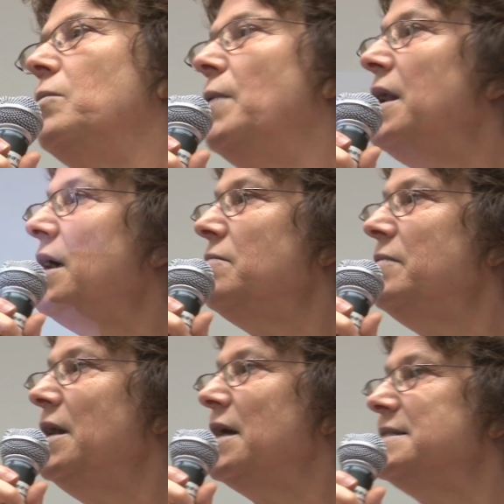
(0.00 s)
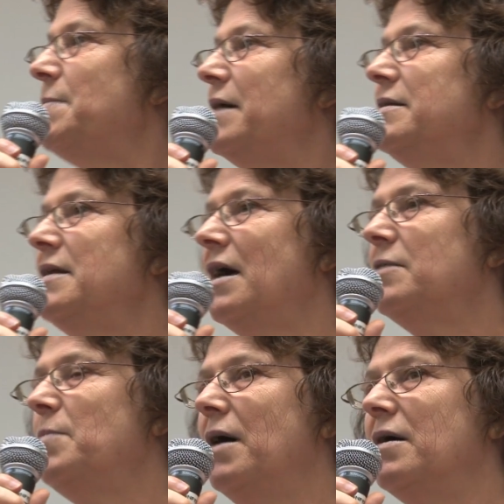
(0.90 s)
When I realized about the
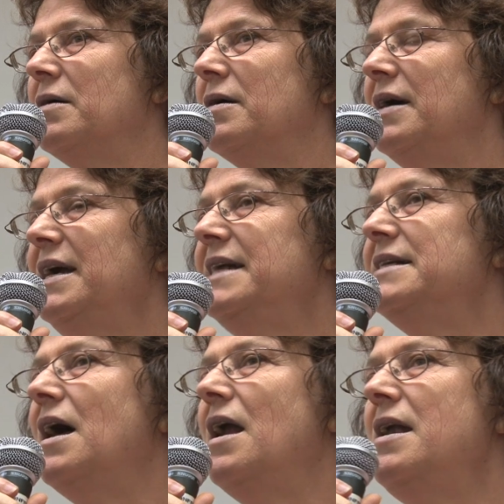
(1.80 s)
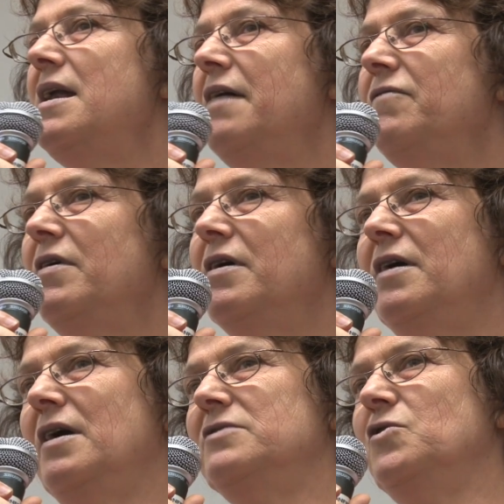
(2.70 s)
Nakba, it never
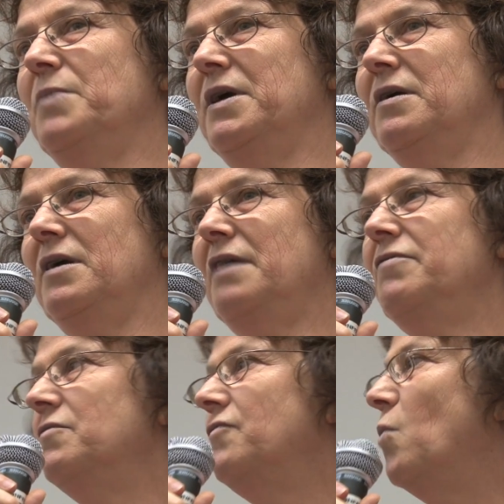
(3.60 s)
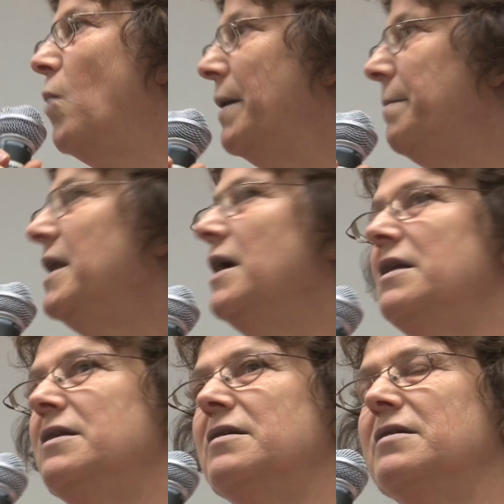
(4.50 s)
occurred to me, even for 1
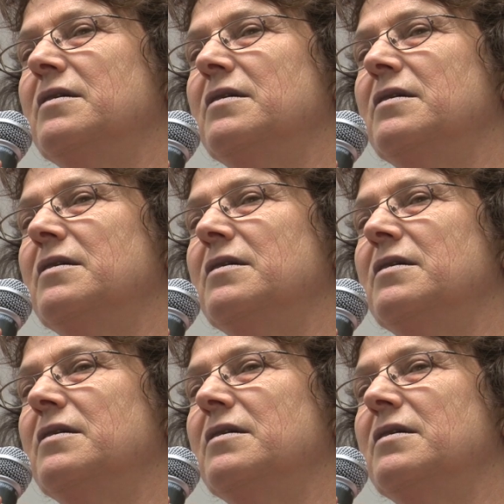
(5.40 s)
minute,